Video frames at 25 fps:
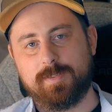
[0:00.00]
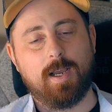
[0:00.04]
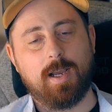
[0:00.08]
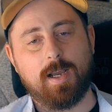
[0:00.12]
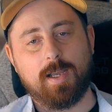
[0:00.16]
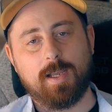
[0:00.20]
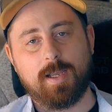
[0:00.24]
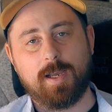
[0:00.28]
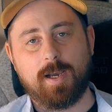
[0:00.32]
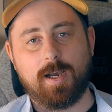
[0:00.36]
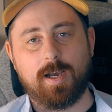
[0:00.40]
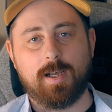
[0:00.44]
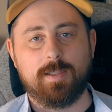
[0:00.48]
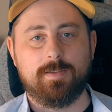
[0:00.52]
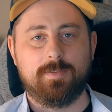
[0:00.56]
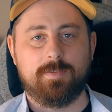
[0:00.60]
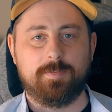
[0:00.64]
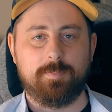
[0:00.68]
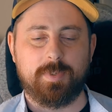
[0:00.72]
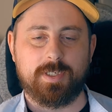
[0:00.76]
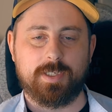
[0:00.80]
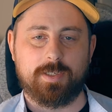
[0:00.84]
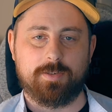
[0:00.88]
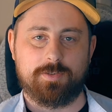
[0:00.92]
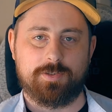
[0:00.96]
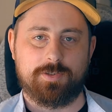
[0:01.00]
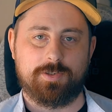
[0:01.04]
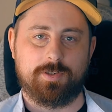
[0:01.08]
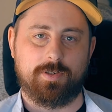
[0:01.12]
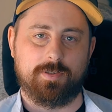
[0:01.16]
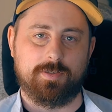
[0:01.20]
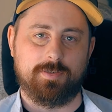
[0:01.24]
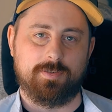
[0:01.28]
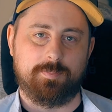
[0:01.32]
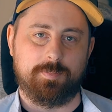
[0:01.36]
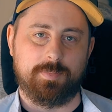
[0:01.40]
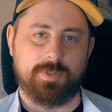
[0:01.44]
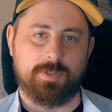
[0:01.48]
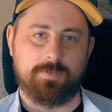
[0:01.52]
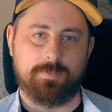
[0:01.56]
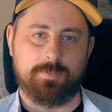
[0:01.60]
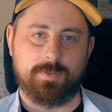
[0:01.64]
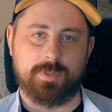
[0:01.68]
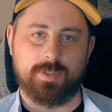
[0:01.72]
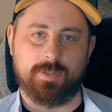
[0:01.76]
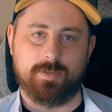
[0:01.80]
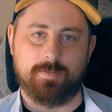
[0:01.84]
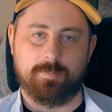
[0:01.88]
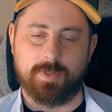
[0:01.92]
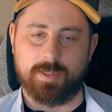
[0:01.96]
I had to make a choice
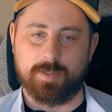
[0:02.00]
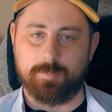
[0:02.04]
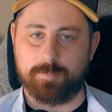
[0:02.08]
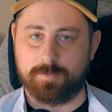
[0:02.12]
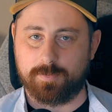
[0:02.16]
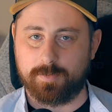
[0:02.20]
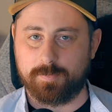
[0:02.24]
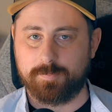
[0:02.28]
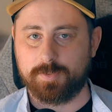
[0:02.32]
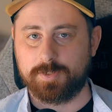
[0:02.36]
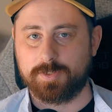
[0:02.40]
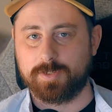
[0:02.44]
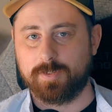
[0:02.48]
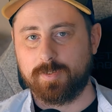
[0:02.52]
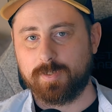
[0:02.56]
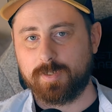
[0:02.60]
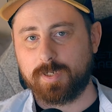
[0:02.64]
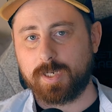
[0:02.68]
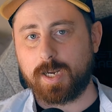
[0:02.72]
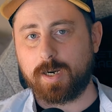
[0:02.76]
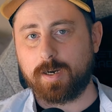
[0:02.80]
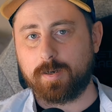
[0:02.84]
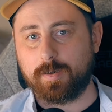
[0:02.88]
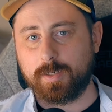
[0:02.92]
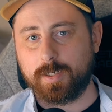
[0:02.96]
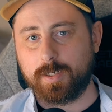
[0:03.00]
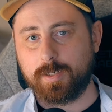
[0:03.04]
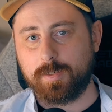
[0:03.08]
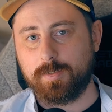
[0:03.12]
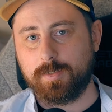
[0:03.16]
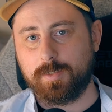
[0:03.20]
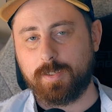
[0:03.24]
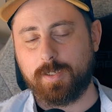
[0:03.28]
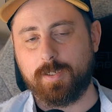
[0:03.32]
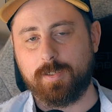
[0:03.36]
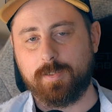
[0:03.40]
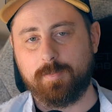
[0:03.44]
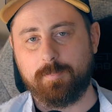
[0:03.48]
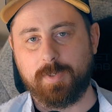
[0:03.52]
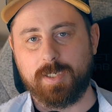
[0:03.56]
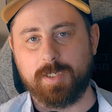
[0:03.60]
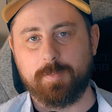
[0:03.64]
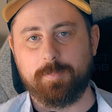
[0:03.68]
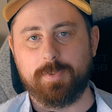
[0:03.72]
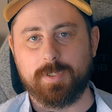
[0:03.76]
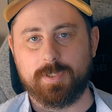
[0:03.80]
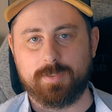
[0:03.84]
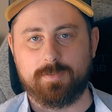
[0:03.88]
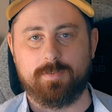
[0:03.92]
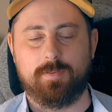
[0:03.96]
between my professional career and my
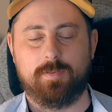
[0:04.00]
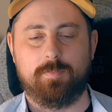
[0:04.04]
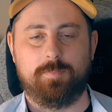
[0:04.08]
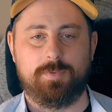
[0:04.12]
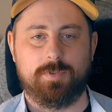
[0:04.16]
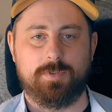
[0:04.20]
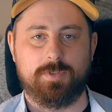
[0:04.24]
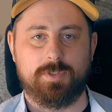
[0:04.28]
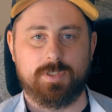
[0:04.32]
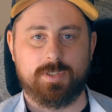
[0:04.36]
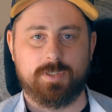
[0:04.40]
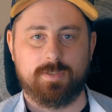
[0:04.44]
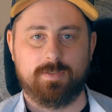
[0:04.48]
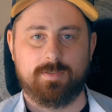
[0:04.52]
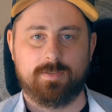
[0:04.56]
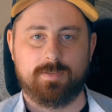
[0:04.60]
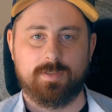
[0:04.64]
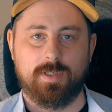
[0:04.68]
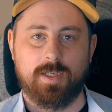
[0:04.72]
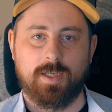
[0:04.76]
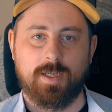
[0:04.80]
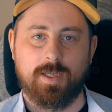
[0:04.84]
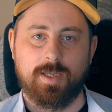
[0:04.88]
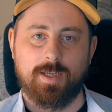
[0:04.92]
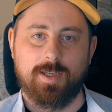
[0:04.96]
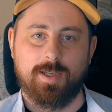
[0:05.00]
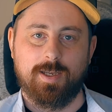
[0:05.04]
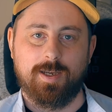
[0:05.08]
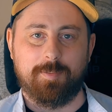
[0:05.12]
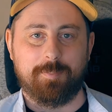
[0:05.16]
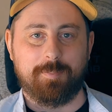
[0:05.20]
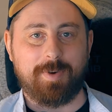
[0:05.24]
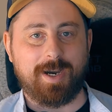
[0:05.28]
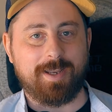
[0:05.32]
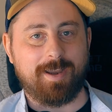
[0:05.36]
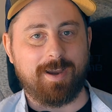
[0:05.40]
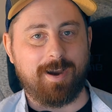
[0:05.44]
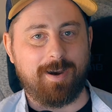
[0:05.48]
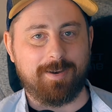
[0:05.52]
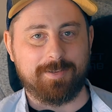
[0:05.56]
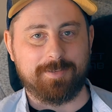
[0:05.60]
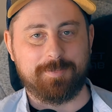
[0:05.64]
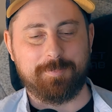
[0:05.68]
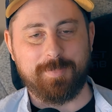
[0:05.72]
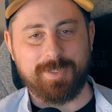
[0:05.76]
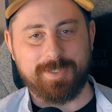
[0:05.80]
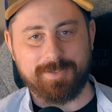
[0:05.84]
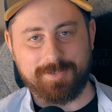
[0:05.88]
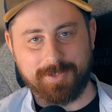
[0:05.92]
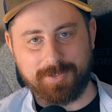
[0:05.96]
personal project. My
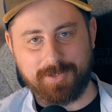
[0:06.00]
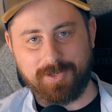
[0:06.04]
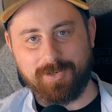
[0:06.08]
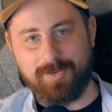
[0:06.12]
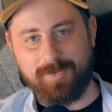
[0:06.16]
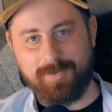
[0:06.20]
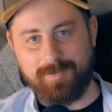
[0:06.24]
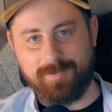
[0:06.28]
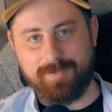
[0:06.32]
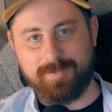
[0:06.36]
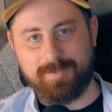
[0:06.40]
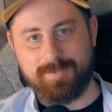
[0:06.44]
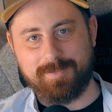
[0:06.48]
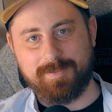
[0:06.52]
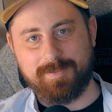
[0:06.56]
heart made the call.